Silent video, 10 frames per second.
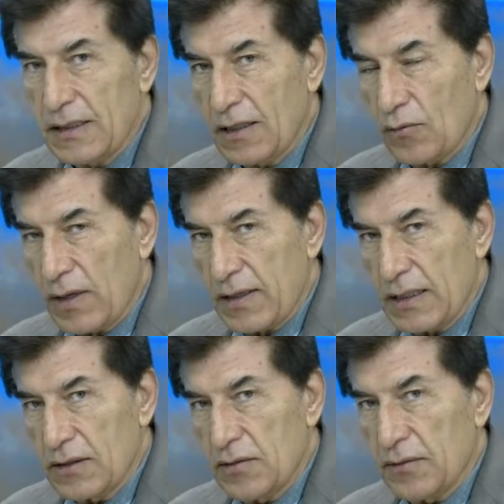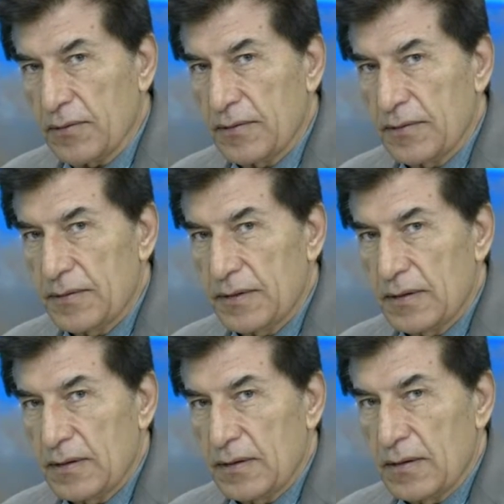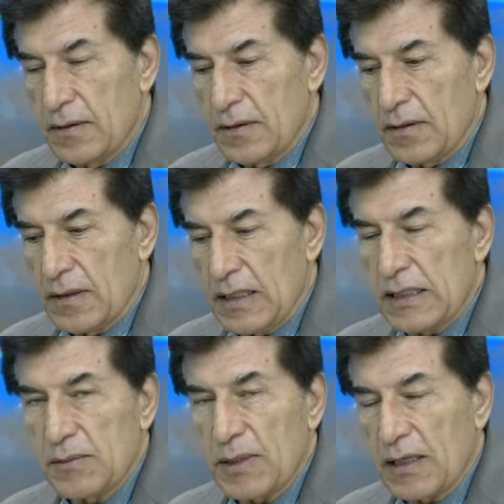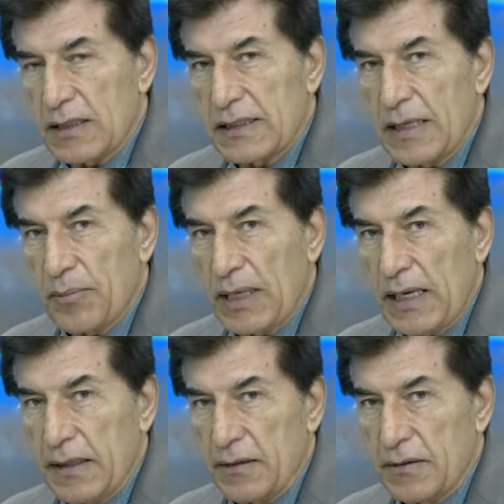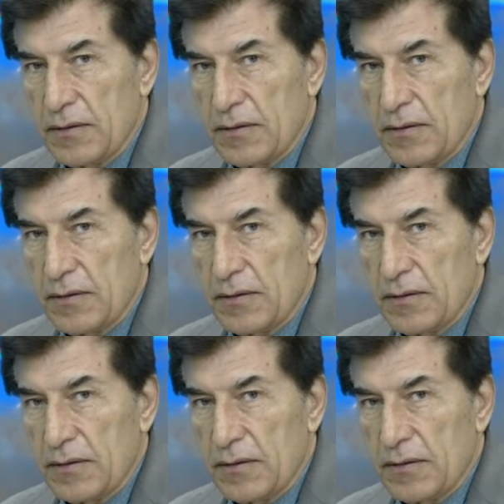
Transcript: in what they do is because they plan.